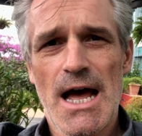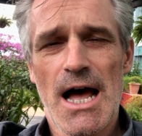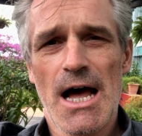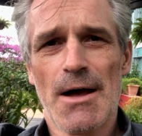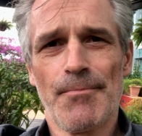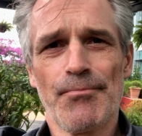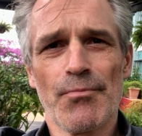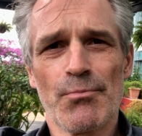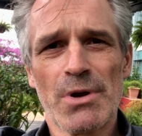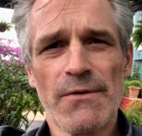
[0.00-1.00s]

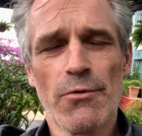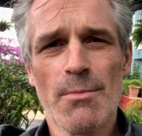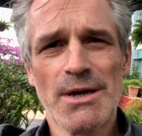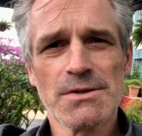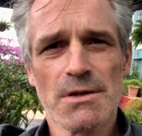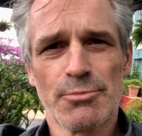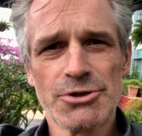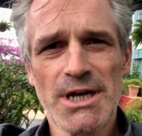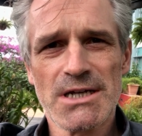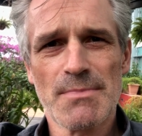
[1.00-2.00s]
But if you imagine the
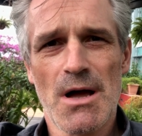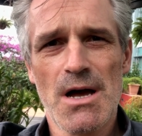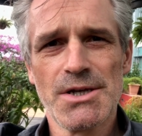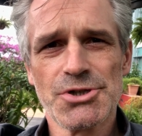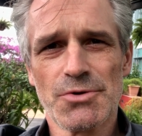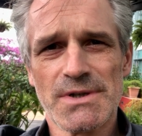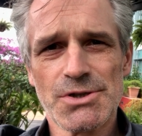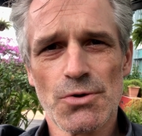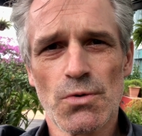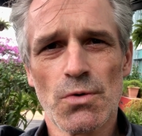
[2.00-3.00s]
projector behind you is
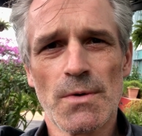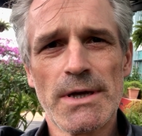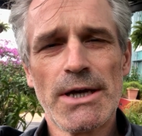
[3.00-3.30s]
your